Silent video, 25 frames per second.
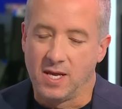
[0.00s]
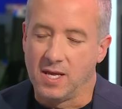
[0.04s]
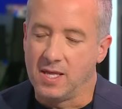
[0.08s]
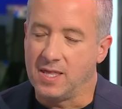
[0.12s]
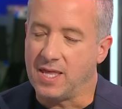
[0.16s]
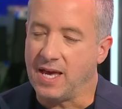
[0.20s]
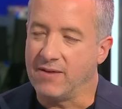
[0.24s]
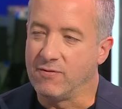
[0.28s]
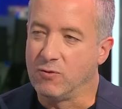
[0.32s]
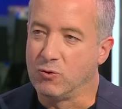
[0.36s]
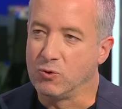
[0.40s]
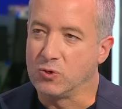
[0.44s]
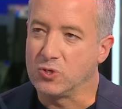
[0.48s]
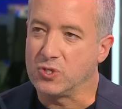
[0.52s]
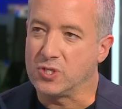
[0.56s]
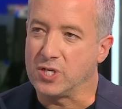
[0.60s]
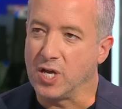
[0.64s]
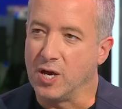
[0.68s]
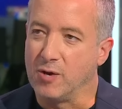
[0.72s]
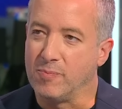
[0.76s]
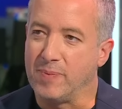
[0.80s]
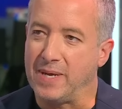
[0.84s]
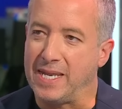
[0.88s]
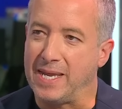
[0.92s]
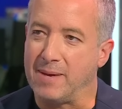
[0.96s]
They've
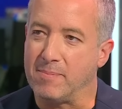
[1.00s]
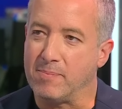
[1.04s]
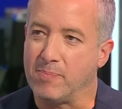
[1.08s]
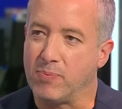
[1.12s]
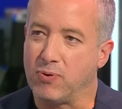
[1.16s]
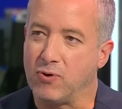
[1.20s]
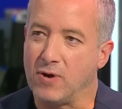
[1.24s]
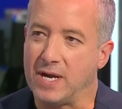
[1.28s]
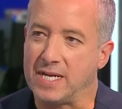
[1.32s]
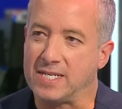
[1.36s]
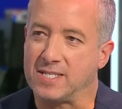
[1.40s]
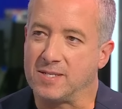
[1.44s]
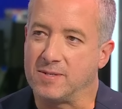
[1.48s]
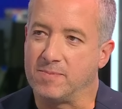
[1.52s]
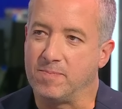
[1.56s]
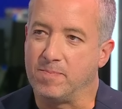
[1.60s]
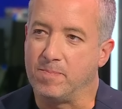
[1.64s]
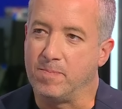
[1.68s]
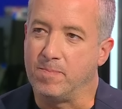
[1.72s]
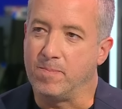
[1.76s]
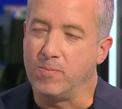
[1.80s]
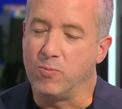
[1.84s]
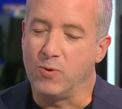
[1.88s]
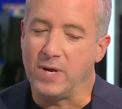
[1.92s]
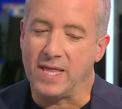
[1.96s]
also been impressed
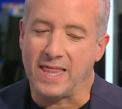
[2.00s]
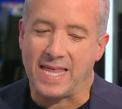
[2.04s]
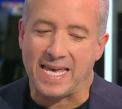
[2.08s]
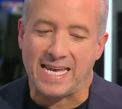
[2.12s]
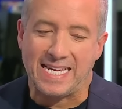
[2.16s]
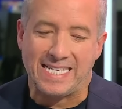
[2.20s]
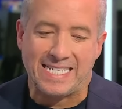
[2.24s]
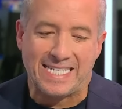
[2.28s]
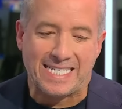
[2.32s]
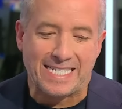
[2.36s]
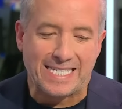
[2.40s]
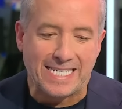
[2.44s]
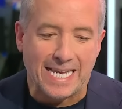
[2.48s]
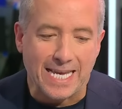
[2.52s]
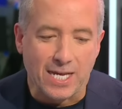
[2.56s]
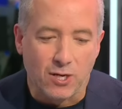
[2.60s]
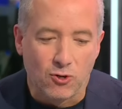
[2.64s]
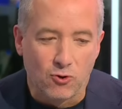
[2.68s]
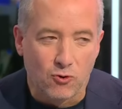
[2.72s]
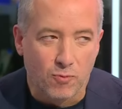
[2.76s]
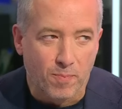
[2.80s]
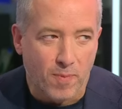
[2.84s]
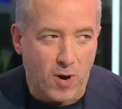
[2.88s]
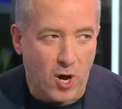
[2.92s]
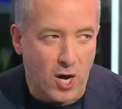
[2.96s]
with his
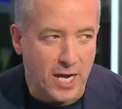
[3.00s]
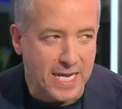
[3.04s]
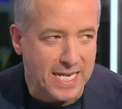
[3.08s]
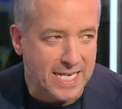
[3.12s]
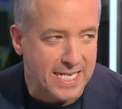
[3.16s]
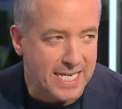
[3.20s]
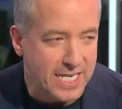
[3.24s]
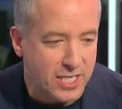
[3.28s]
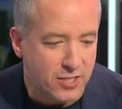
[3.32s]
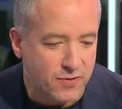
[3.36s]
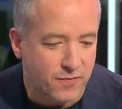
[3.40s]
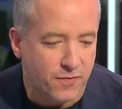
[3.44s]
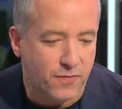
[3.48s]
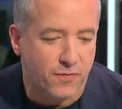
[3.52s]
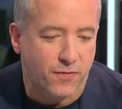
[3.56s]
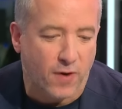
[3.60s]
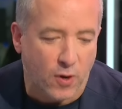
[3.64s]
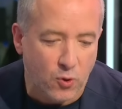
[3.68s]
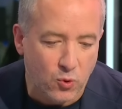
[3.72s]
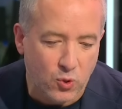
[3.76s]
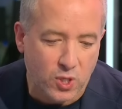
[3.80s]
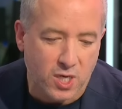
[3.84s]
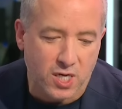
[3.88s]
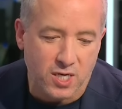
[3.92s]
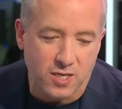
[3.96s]
single-minded
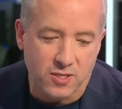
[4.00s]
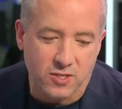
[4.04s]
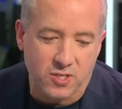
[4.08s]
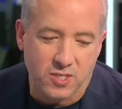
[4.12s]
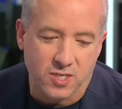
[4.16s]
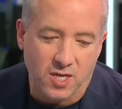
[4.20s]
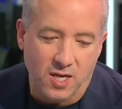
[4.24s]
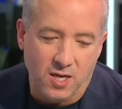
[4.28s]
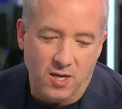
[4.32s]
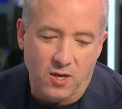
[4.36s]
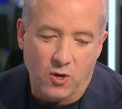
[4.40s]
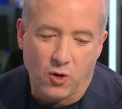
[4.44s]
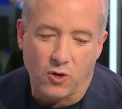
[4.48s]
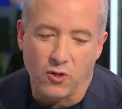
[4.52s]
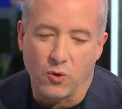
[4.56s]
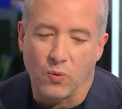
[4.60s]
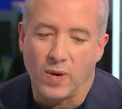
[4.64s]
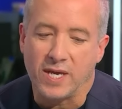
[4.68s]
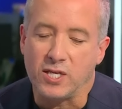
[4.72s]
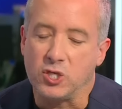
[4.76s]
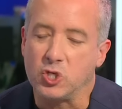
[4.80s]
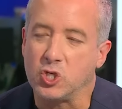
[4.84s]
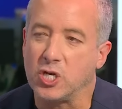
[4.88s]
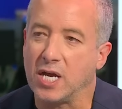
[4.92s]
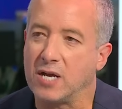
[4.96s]
focus on the
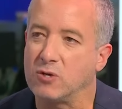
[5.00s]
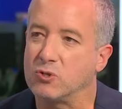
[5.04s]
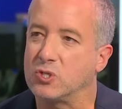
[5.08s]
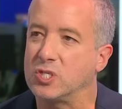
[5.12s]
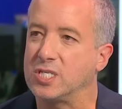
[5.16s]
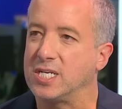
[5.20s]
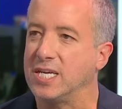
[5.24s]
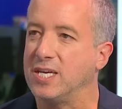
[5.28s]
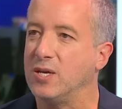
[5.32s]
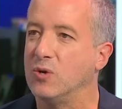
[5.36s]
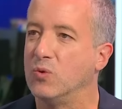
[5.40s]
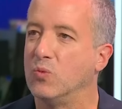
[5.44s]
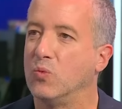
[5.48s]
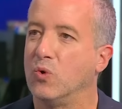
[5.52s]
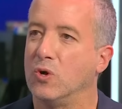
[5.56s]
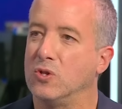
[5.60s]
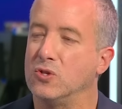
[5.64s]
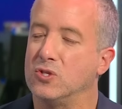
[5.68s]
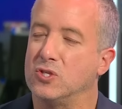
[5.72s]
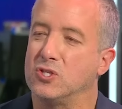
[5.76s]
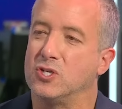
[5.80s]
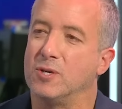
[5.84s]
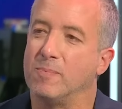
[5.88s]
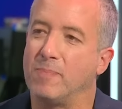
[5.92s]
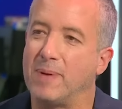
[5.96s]
way Chelsea
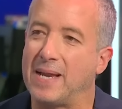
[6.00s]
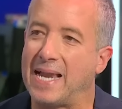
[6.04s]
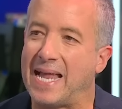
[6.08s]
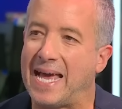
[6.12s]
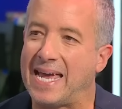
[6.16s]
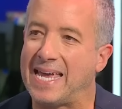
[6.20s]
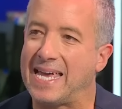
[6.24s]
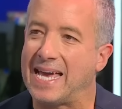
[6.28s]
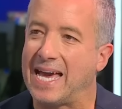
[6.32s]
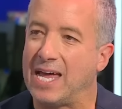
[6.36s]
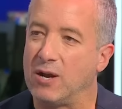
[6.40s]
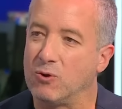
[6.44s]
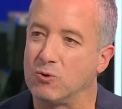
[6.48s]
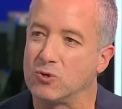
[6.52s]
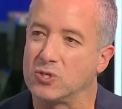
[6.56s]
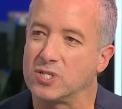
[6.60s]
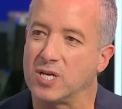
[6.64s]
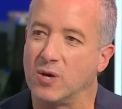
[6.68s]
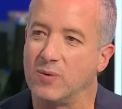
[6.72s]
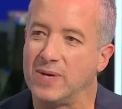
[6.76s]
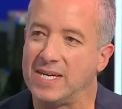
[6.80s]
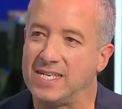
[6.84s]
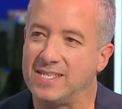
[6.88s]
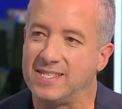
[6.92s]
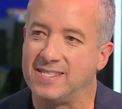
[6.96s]
want to play and
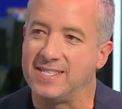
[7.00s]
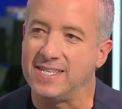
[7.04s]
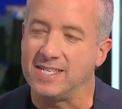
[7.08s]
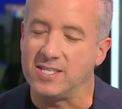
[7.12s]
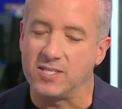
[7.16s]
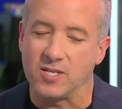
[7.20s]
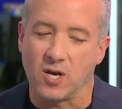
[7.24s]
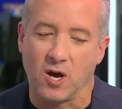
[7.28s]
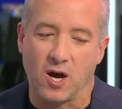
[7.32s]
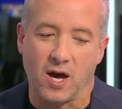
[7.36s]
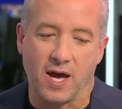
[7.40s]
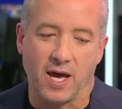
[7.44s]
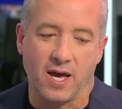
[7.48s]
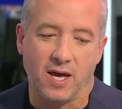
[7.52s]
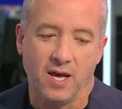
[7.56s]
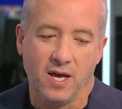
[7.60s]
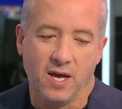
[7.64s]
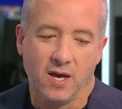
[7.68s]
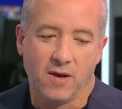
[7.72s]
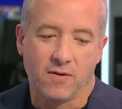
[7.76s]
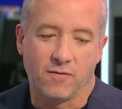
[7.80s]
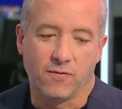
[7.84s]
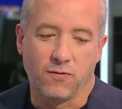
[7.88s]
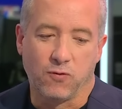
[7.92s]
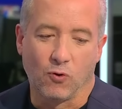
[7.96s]
also his desire
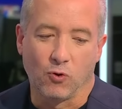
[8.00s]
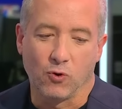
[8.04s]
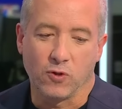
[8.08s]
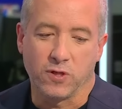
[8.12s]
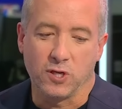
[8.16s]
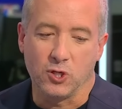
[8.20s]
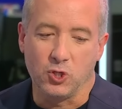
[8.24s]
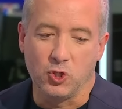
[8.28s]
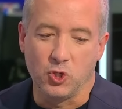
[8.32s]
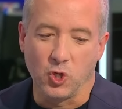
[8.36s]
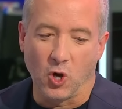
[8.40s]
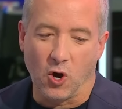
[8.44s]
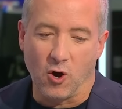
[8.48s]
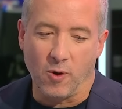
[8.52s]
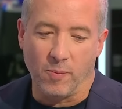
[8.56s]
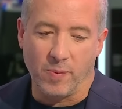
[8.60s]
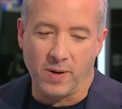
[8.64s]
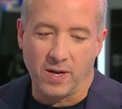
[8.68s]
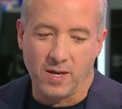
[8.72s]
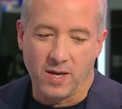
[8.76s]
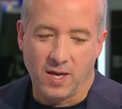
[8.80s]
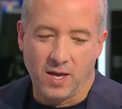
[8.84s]
for the job.